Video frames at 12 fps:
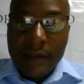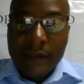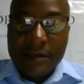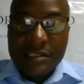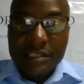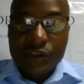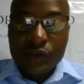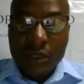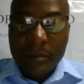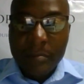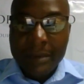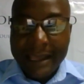that has
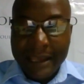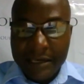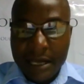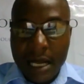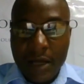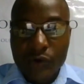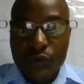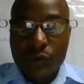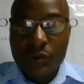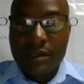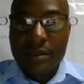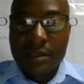actually played out
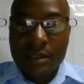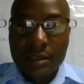within